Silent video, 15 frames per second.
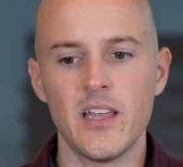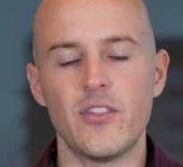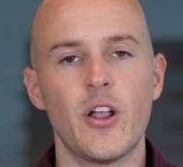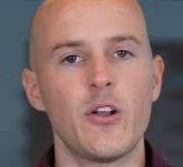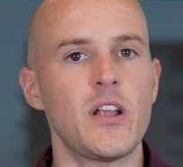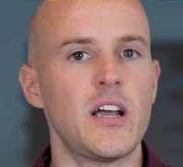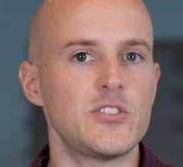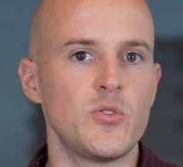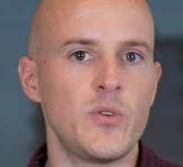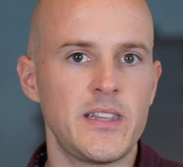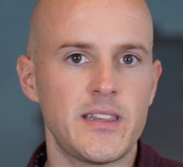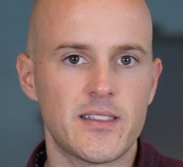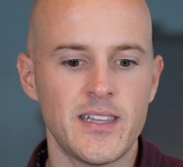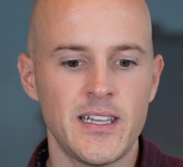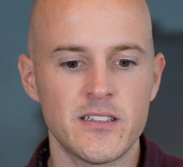They're not
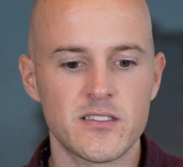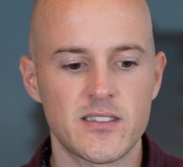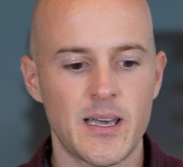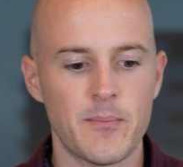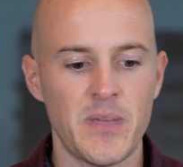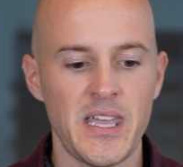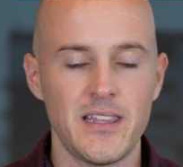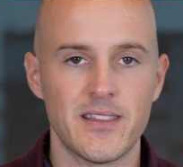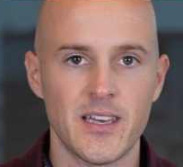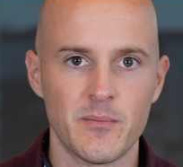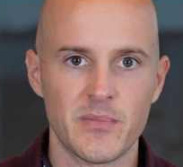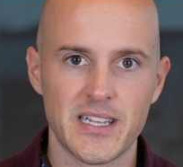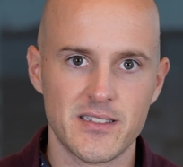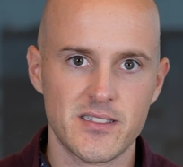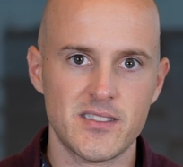doing the things that make
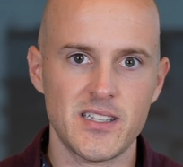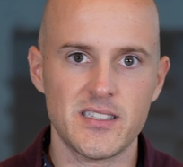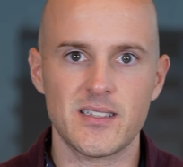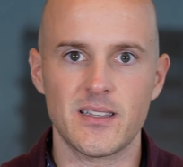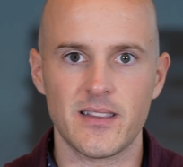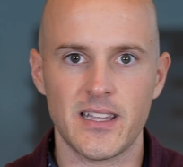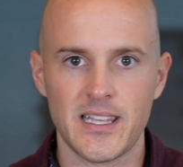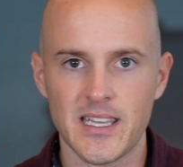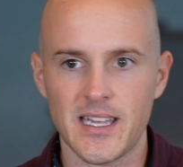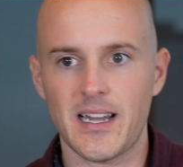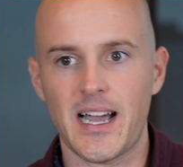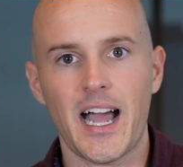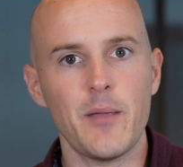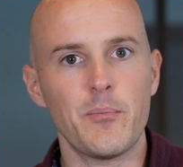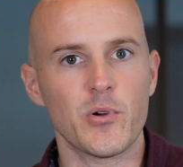them consistently get
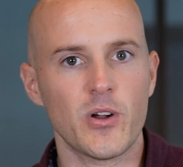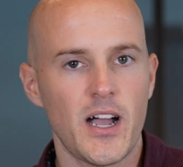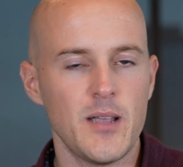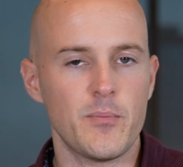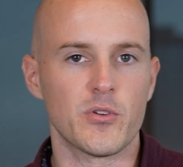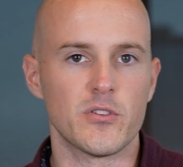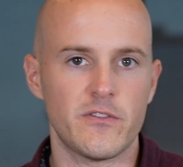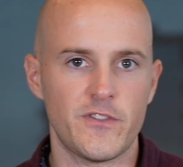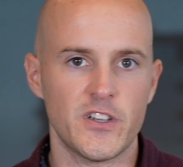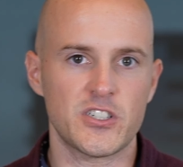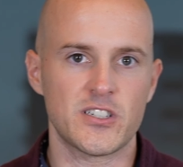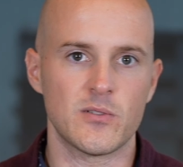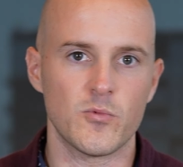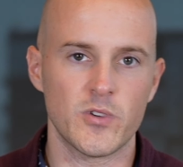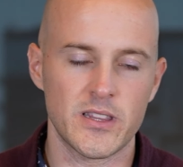hyper, hyper
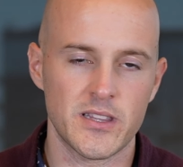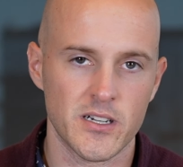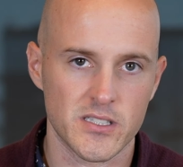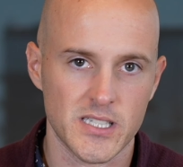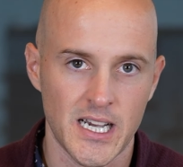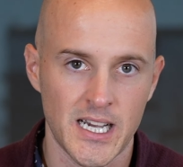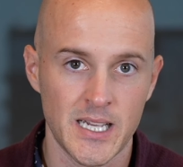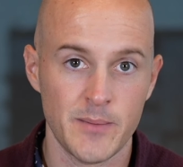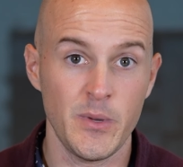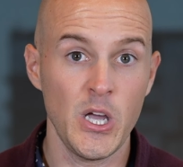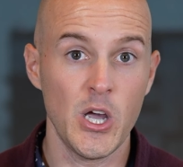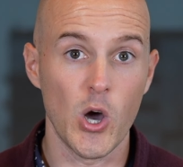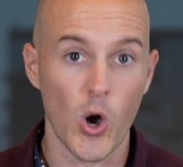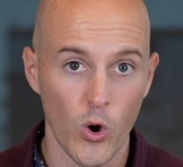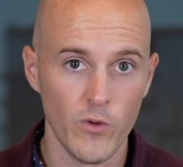efficient with their time
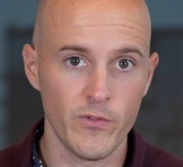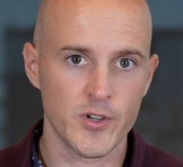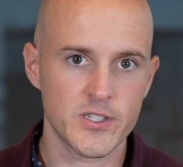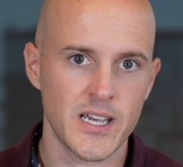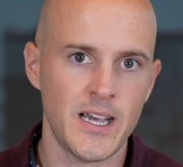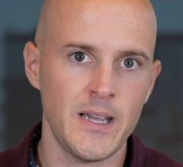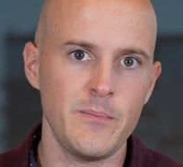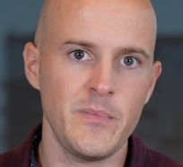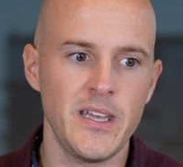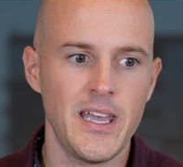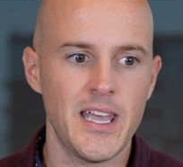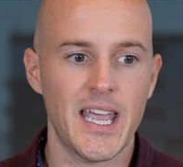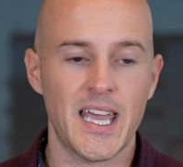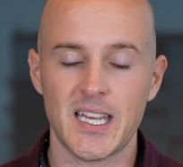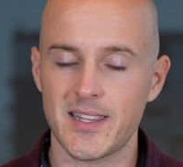over time.
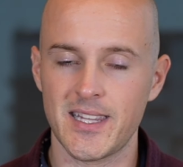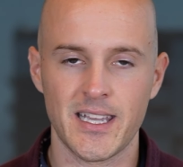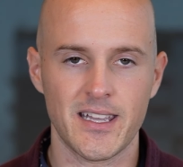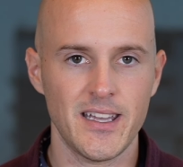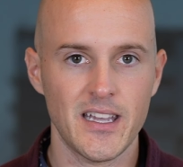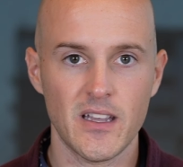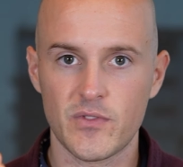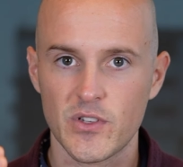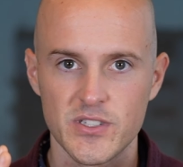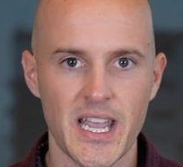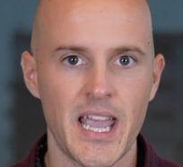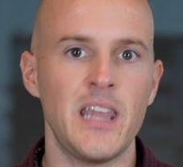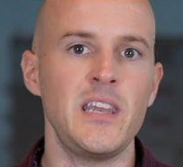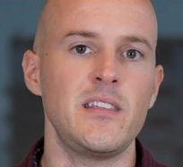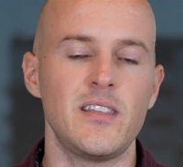And I think if there's
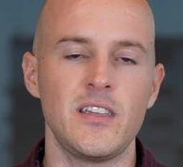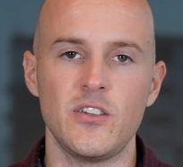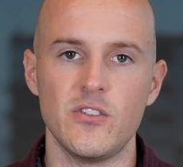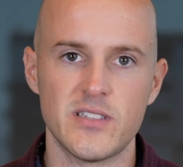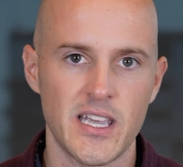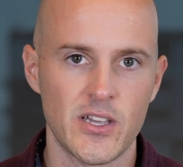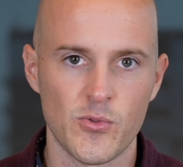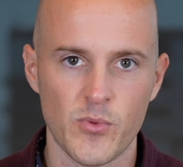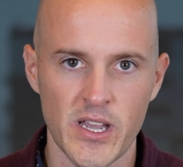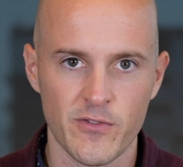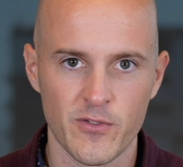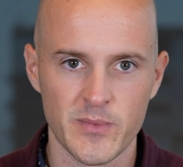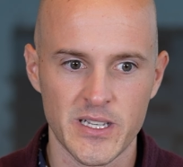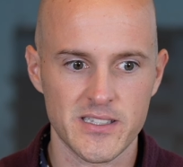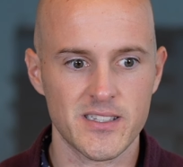anything you take away
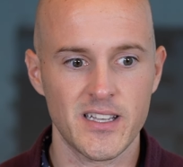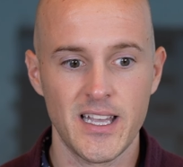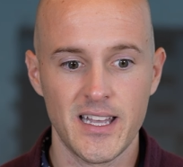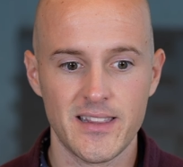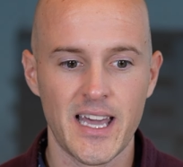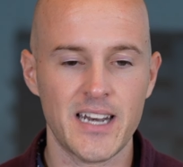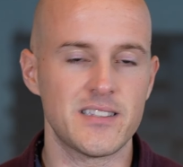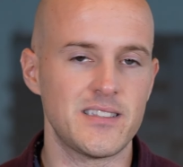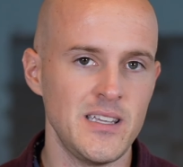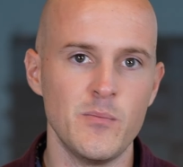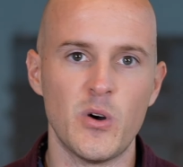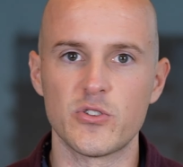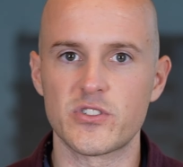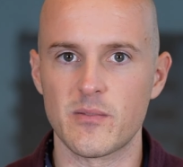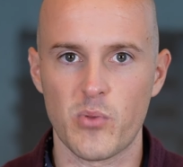from this, that is the
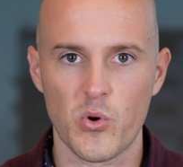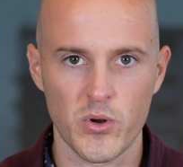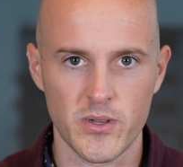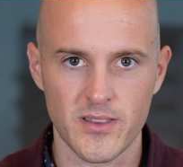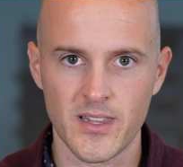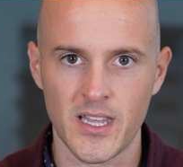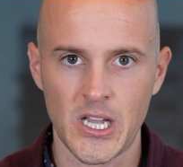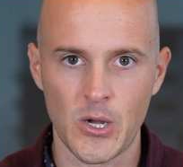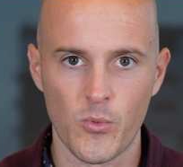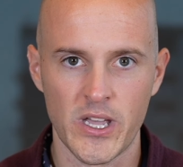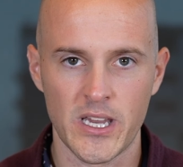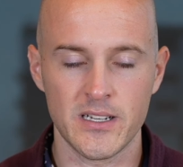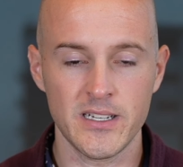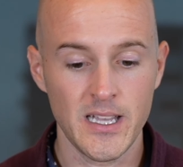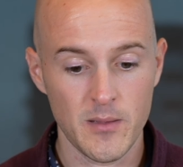most important thing
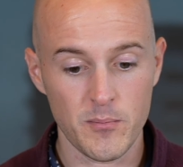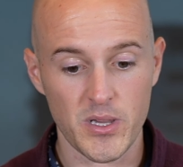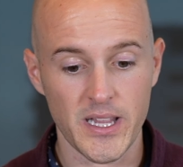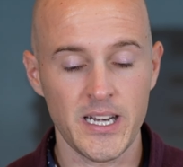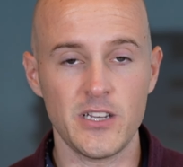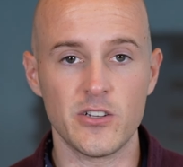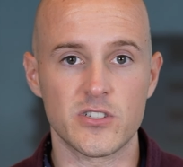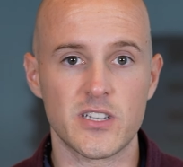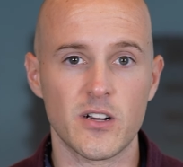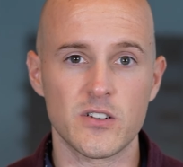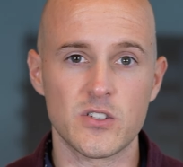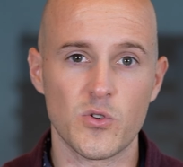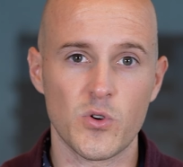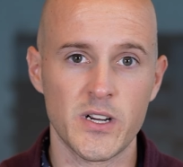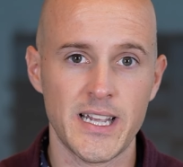when planning your
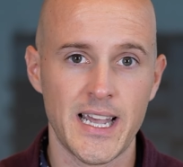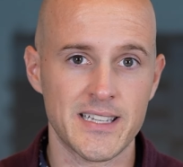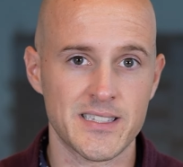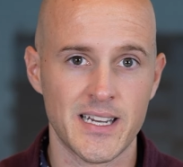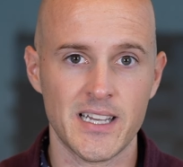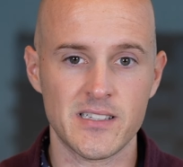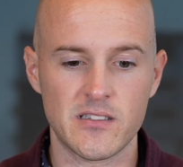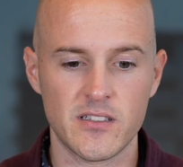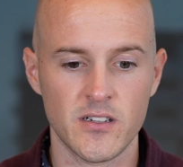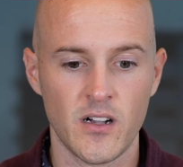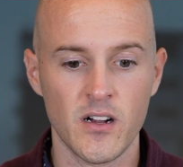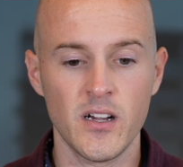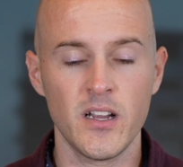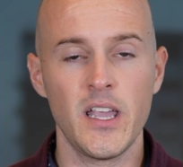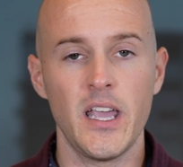territory as an
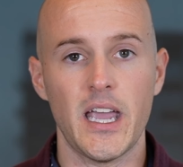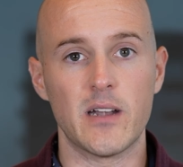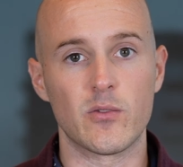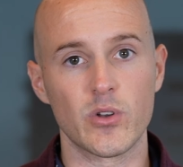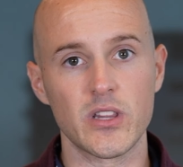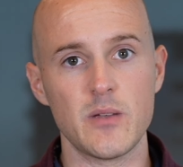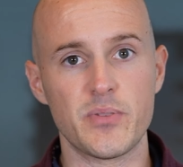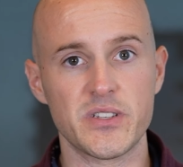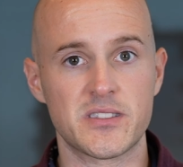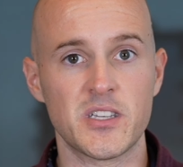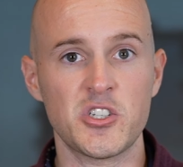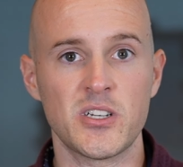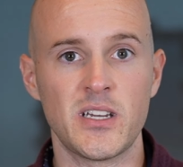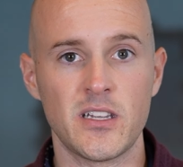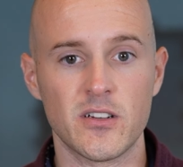SDR and really
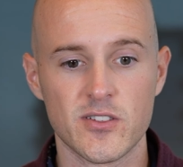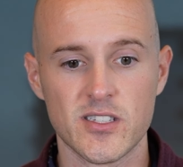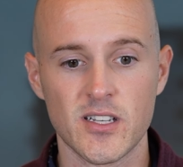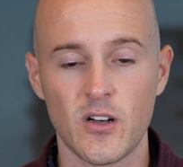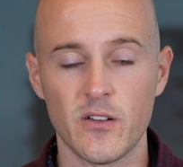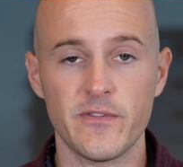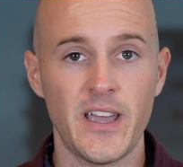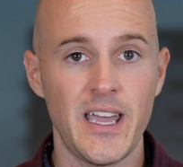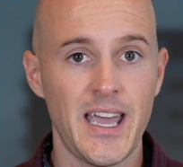positioning yourself